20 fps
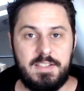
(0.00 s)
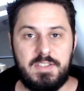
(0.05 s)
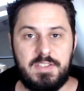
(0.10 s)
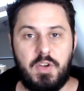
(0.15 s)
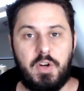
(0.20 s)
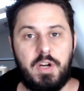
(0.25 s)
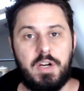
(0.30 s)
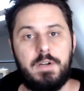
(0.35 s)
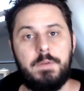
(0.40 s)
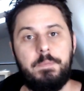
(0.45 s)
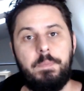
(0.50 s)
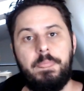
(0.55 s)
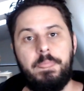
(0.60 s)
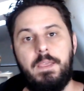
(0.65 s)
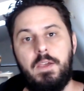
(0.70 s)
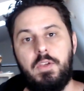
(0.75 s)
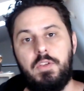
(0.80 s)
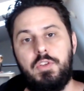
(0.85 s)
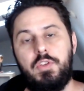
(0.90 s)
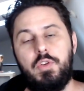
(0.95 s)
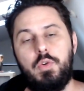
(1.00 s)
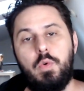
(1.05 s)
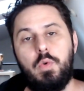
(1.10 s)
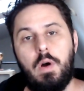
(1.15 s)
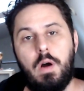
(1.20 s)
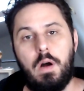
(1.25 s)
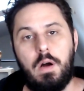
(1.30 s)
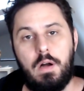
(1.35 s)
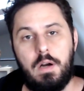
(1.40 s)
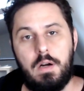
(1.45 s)
are, you
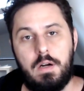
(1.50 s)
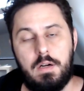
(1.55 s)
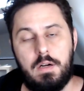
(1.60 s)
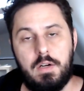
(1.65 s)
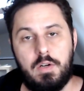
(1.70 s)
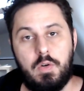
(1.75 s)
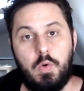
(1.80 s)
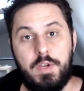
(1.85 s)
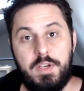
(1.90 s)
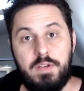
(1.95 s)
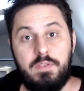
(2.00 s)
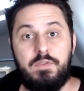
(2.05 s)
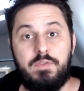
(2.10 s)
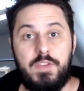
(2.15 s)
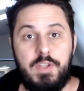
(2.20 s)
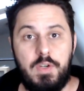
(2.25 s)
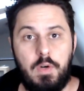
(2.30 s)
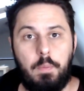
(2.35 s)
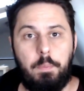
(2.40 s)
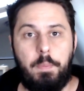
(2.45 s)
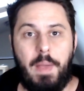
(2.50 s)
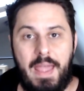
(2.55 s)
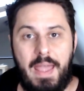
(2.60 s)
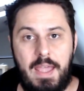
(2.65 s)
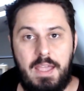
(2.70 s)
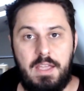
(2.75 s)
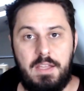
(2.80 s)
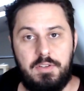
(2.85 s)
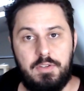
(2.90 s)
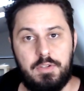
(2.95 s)
are going to feel
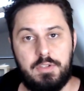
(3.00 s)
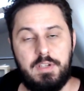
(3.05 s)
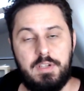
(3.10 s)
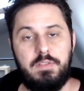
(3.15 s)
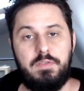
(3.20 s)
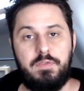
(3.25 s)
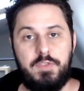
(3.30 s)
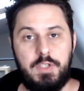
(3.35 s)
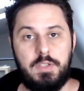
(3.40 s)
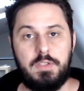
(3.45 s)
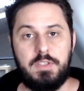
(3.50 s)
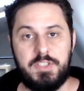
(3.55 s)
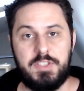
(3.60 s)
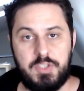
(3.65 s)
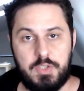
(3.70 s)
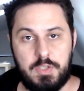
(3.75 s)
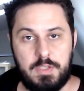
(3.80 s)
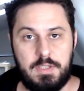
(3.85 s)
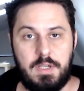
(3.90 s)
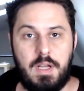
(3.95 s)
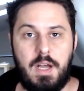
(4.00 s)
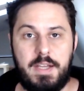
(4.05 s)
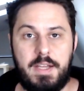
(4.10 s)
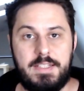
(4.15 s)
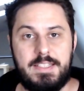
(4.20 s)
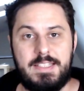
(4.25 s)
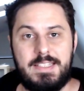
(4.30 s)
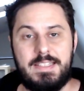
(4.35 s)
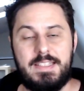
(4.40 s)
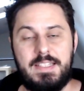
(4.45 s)
pain. You're going to feel a certain kind of
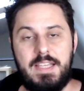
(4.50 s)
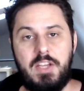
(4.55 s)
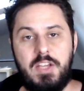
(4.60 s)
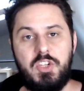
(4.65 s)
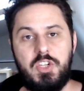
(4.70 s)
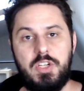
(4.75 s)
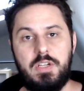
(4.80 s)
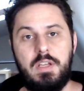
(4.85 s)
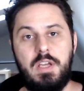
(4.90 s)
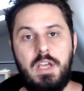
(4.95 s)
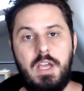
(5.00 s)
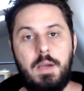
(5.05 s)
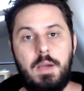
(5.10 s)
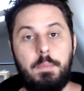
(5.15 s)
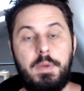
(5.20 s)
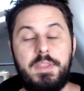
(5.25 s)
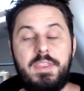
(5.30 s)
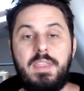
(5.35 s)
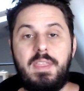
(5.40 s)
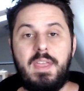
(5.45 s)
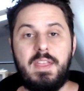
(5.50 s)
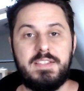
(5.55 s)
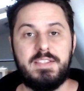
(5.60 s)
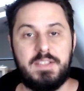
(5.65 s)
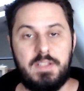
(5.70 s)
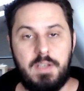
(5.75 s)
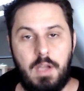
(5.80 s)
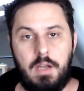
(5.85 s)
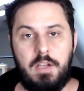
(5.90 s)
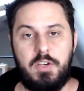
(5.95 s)
sensation. But that's
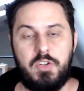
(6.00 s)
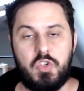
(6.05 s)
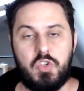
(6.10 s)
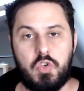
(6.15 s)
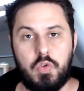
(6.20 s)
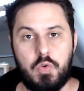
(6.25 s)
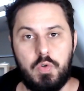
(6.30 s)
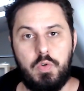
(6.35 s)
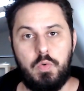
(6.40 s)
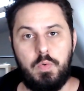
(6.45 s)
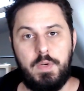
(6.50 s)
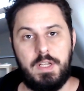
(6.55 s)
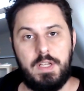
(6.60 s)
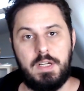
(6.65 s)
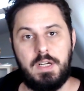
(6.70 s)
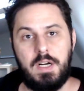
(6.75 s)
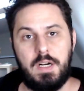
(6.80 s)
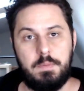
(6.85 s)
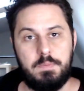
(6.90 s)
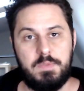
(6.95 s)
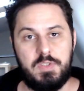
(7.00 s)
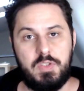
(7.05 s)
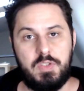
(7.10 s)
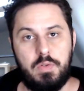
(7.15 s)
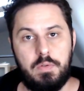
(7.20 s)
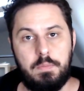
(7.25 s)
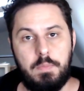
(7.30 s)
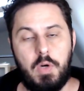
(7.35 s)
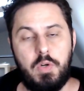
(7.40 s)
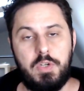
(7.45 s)
not true when it comes to
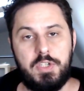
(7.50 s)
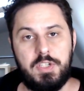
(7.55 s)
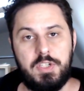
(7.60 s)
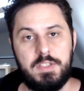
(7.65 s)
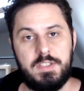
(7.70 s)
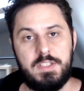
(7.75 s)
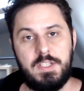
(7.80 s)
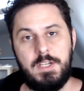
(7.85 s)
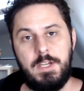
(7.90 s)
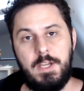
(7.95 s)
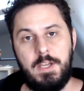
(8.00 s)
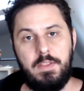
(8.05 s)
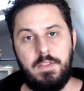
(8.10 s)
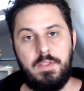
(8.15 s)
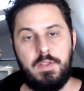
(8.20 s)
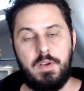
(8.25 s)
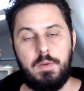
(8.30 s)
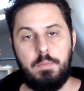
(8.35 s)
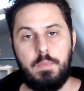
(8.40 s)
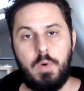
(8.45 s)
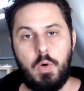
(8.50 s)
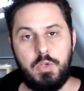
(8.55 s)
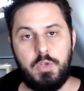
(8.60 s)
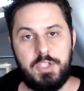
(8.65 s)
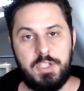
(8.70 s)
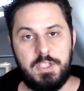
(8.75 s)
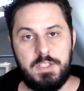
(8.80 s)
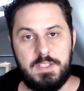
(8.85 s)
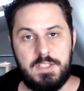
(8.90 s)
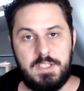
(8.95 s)
emotions. That
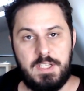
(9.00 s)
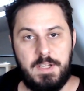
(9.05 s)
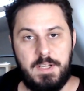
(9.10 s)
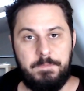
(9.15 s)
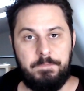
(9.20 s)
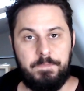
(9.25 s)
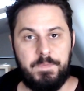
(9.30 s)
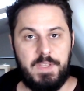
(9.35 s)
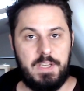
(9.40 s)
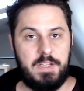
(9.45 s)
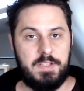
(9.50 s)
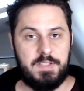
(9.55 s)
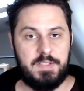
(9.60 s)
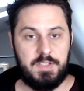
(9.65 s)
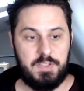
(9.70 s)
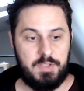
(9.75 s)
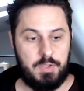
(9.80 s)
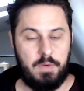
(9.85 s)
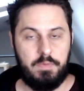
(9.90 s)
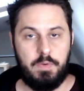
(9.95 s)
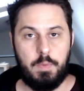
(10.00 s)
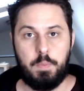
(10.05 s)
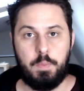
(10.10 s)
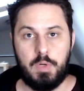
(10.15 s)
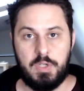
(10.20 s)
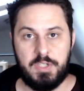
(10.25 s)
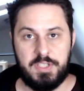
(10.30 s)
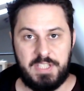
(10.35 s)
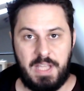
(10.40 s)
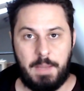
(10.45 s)
emotions, you have a
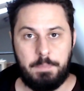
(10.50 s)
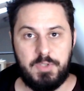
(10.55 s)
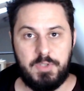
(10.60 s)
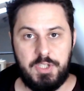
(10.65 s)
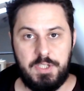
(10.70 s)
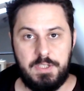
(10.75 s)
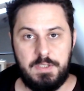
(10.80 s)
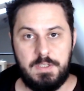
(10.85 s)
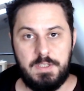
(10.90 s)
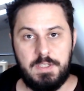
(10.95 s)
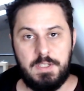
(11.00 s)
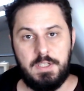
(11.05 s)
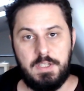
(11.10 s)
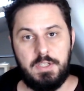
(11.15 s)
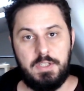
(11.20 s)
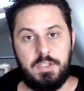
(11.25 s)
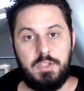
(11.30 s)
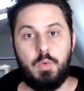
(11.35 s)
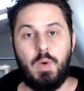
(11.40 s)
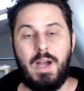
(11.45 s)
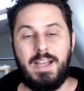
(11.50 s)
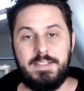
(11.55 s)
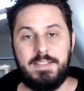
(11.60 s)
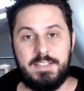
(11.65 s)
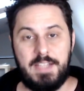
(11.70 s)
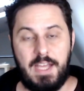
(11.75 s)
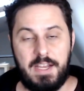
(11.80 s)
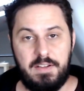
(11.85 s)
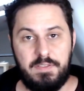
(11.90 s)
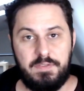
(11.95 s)
perception, you
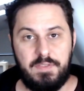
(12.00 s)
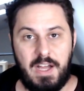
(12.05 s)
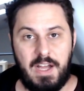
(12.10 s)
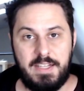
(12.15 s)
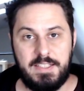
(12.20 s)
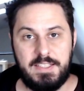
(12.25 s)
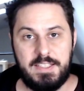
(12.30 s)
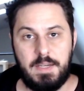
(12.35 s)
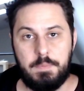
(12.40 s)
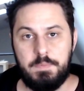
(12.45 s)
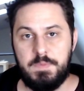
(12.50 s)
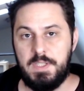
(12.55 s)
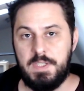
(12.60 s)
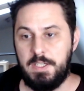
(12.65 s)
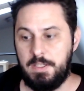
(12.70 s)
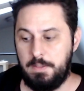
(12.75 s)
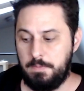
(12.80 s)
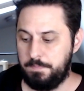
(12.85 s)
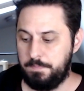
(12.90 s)
identify something,